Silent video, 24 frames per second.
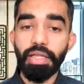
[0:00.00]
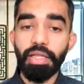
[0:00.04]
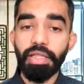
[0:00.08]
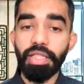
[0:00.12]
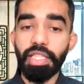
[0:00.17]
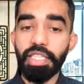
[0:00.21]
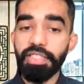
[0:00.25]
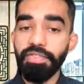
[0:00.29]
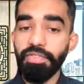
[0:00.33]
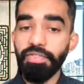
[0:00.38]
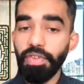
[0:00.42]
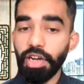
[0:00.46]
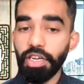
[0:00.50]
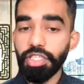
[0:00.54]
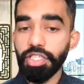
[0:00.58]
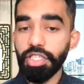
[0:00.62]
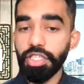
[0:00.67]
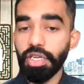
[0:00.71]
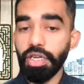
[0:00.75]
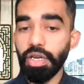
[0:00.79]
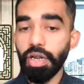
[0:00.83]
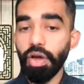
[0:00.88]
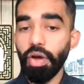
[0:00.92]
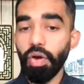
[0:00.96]
this
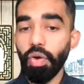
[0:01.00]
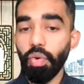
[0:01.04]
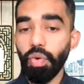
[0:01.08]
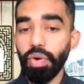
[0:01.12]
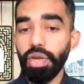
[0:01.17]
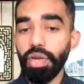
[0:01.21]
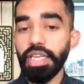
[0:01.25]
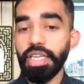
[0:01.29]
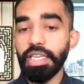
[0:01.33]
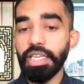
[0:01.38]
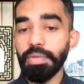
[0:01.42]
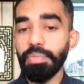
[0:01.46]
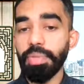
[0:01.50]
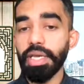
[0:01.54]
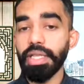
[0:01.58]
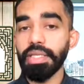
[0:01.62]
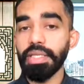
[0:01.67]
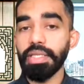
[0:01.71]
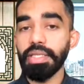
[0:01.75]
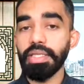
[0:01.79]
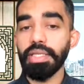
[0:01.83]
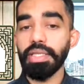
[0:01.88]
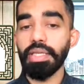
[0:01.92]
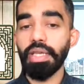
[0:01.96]
function only
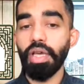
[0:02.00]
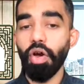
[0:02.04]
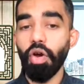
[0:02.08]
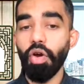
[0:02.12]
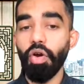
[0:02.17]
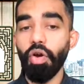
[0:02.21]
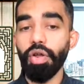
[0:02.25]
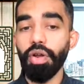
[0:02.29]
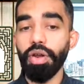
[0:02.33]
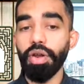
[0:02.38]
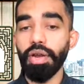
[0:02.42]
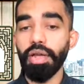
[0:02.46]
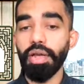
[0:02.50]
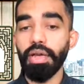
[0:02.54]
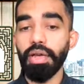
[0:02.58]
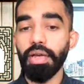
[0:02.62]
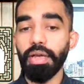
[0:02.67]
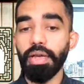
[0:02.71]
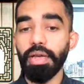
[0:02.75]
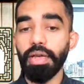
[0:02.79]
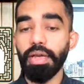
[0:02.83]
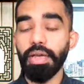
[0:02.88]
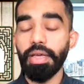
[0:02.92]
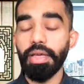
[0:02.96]
depends on
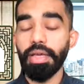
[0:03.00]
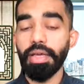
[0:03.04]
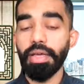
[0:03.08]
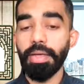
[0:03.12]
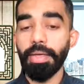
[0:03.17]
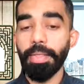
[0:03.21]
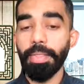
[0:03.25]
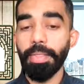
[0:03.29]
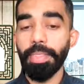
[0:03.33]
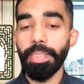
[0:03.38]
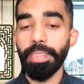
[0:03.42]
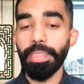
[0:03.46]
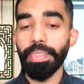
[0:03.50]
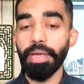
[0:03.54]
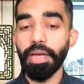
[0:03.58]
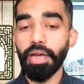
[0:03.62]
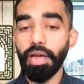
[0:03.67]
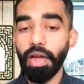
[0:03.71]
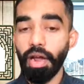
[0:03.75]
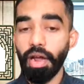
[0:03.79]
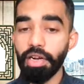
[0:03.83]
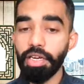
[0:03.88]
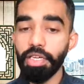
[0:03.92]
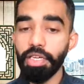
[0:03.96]
the
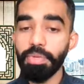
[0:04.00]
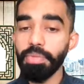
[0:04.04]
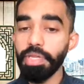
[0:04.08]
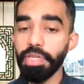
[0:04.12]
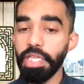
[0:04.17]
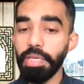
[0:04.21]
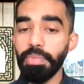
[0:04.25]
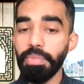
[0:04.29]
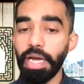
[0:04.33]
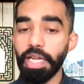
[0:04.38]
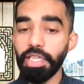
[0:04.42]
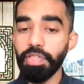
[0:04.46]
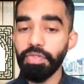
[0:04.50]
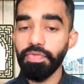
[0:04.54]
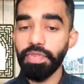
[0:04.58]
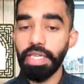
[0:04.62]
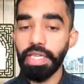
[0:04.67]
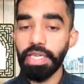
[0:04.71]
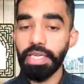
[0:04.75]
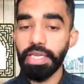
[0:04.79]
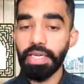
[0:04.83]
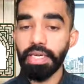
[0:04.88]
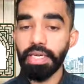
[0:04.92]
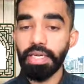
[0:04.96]
current mini batch of
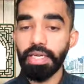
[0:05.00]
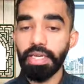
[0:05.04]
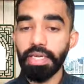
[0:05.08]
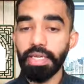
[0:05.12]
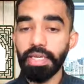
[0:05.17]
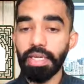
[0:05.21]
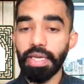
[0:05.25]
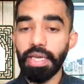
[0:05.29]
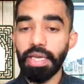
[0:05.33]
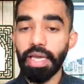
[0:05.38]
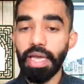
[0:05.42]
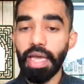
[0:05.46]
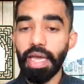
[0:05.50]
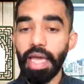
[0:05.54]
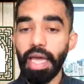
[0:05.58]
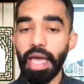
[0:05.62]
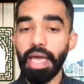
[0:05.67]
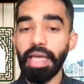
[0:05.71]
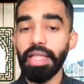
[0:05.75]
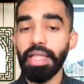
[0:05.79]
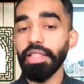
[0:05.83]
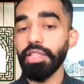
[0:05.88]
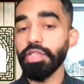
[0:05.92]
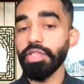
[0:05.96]
data
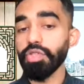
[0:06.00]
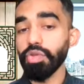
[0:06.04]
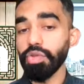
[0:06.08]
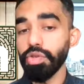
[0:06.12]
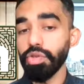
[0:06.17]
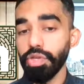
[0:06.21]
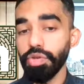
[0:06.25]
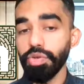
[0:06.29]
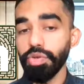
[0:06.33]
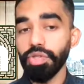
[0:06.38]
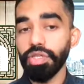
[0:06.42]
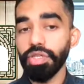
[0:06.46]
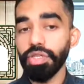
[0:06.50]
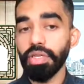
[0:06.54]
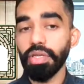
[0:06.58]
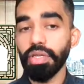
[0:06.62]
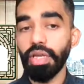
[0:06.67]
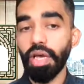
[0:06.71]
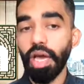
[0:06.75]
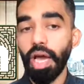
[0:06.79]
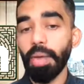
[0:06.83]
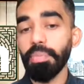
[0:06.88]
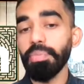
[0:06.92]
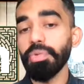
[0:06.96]
and the
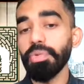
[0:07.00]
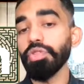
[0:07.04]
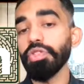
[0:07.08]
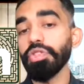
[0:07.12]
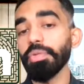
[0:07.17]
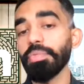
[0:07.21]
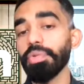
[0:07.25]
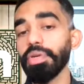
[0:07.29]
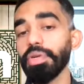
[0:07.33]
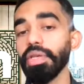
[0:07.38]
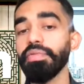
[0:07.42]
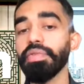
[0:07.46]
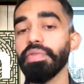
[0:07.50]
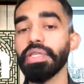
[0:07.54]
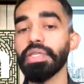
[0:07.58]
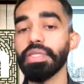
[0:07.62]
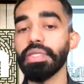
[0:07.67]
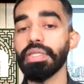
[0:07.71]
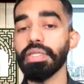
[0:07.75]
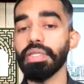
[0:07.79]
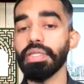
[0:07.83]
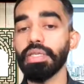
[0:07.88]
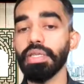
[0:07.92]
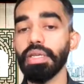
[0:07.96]
solution up to the
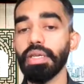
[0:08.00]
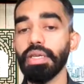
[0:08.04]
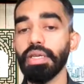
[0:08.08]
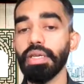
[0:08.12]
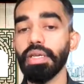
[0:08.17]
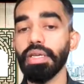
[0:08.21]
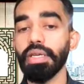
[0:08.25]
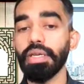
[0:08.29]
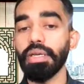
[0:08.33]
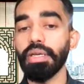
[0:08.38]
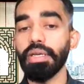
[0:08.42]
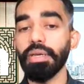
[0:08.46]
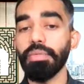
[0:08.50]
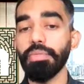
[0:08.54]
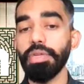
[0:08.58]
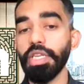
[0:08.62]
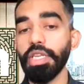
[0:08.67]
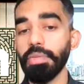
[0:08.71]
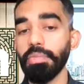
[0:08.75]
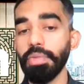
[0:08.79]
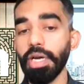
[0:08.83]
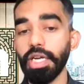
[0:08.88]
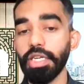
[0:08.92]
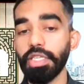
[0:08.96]
previous
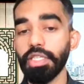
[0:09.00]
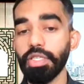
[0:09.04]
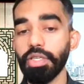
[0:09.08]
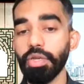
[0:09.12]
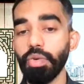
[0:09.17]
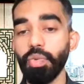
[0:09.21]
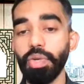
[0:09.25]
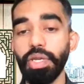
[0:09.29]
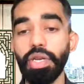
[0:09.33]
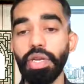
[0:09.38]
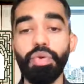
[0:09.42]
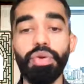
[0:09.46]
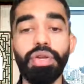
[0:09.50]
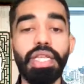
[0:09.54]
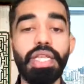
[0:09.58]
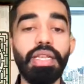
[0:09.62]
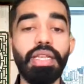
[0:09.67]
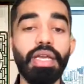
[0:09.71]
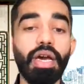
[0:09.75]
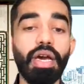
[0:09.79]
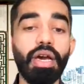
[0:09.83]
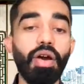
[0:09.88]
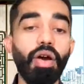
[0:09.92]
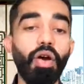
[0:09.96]
mini batch. We don't
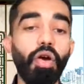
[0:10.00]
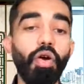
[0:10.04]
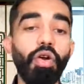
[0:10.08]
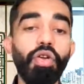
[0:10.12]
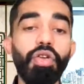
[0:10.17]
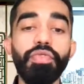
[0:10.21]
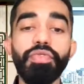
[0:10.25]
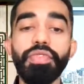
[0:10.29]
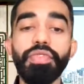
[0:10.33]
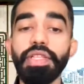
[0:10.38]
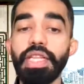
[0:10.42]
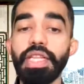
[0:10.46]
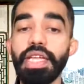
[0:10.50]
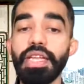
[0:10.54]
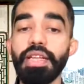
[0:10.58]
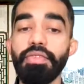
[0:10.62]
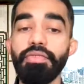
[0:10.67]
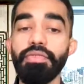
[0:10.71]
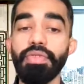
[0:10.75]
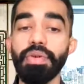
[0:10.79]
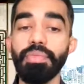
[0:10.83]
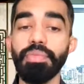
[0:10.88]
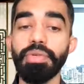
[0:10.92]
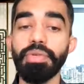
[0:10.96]
need all of the data
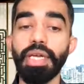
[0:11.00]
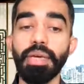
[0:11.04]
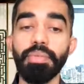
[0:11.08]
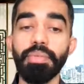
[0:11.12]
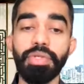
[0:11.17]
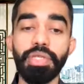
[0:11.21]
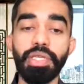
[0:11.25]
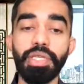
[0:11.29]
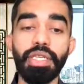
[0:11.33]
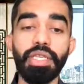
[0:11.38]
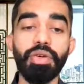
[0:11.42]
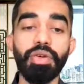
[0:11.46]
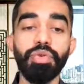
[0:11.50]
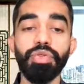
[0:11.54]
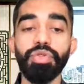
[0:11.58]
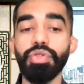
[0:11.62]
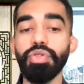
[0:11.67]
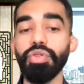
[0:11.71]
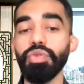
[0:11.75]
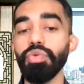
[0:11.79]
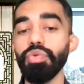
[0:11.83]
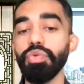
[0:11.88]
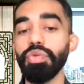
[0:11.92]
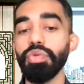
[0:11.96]
from time 0
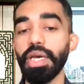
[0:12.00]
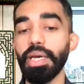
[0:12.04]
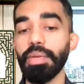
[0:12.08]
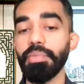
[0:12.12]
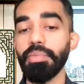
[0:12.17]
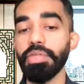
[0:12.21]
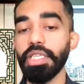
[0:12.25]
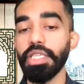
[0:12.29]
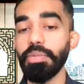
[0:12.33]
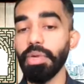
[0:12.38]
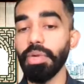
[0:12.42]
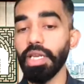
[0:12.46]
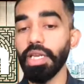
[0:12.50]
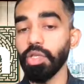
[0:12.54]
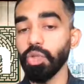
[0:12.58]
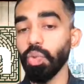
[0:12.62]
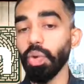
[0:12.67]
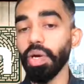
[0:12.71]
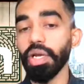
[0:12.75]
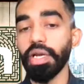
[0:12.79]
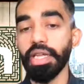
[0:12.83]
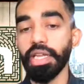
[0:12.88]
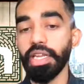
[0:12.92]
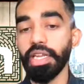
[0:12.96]
through time t minus
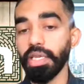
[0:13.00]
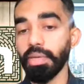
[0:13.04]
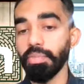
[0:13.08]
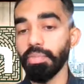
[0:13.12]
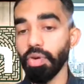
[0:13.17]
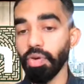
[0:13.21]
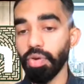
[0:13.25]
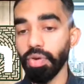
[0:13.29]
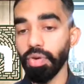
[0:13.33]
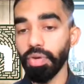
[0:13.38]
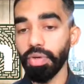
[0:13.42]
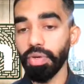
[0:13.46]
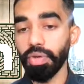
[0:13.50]
1 anymore.